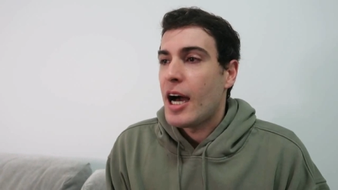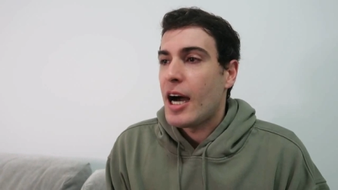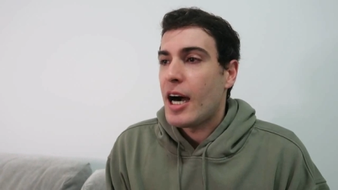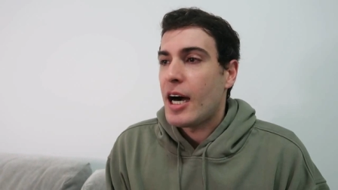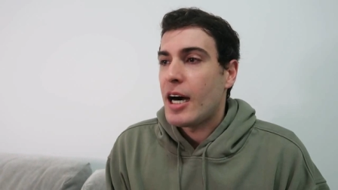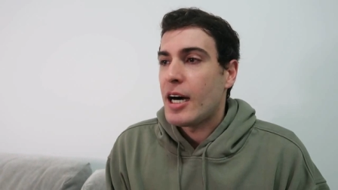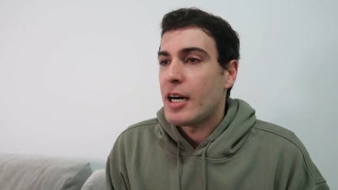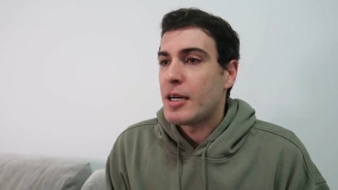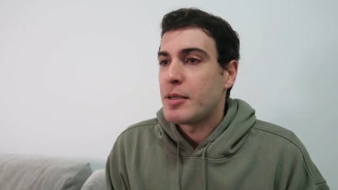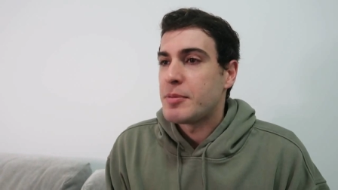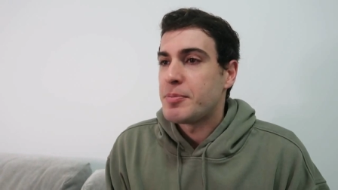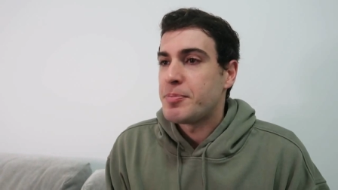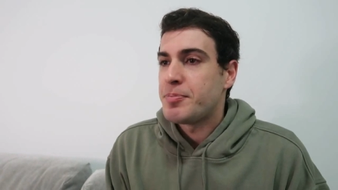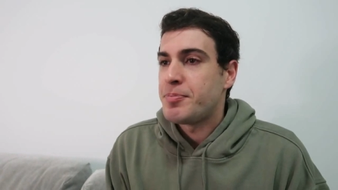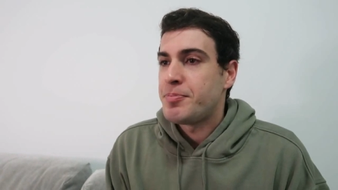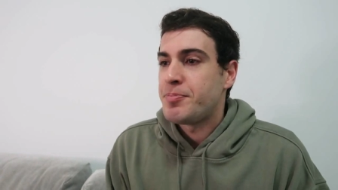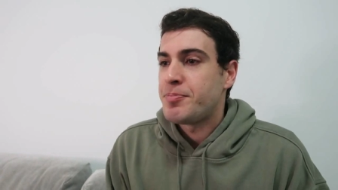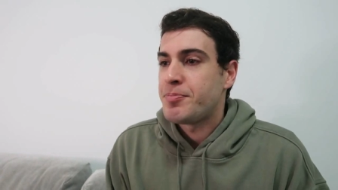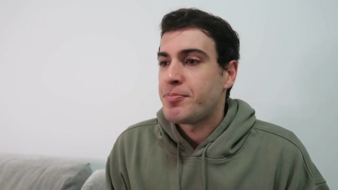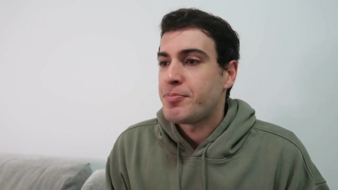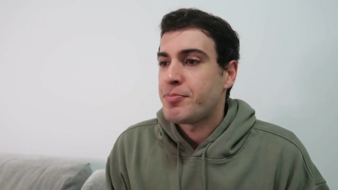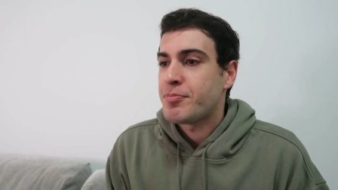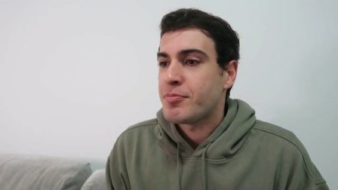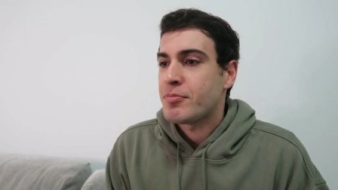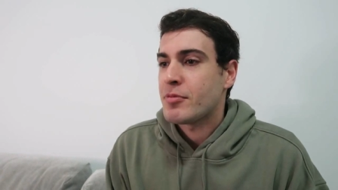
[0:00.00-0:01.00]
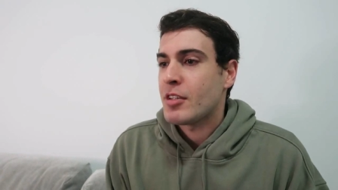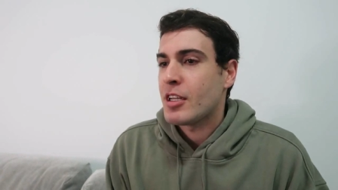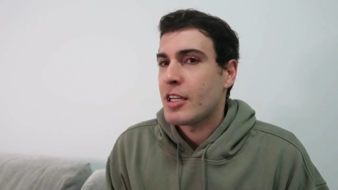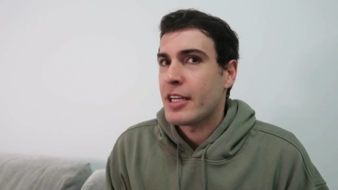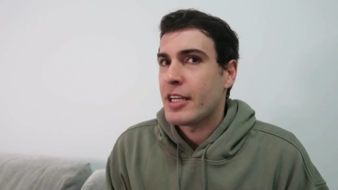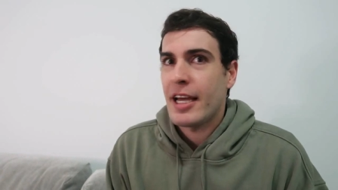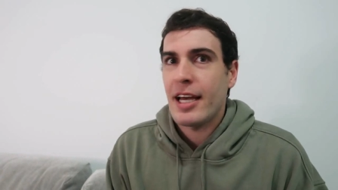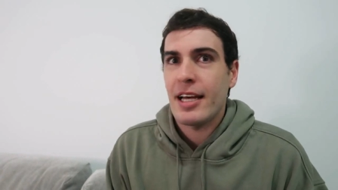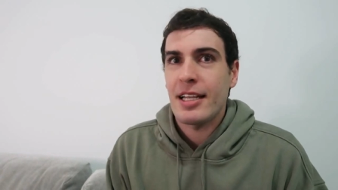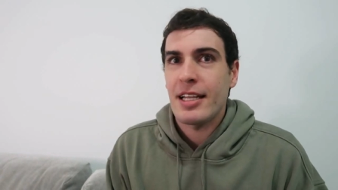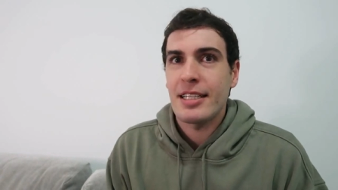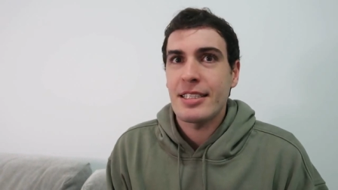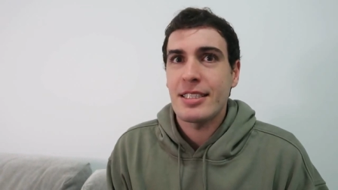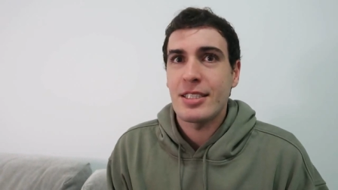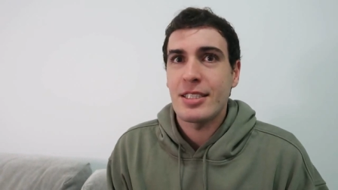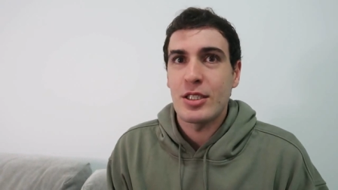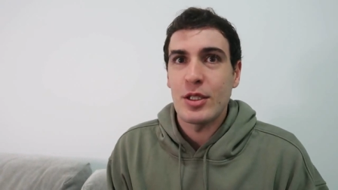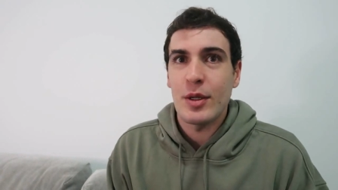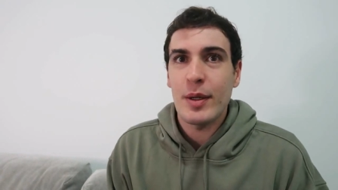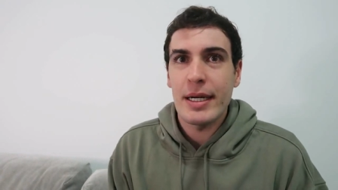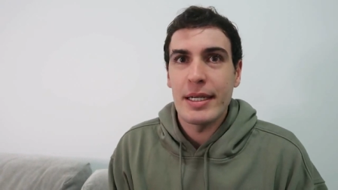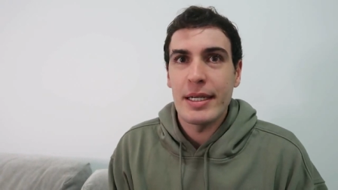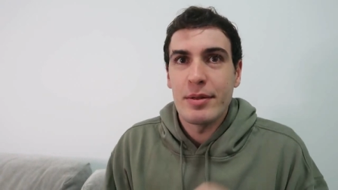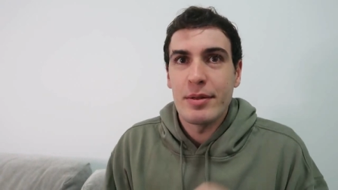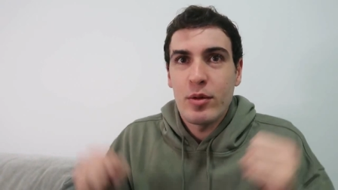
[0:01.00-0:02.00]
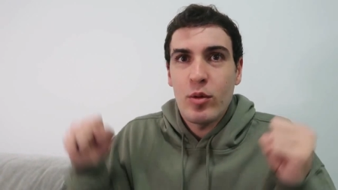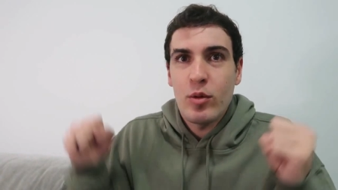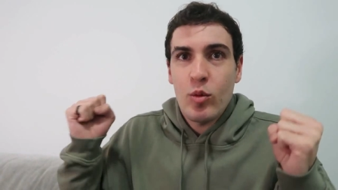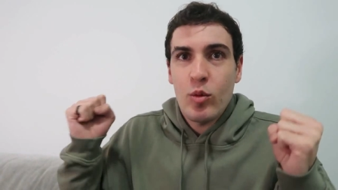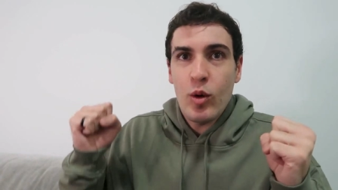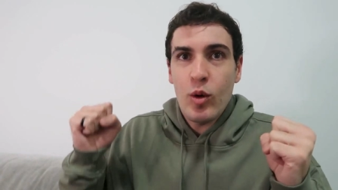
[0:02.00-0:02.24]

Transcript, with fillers: um, yeah let's do it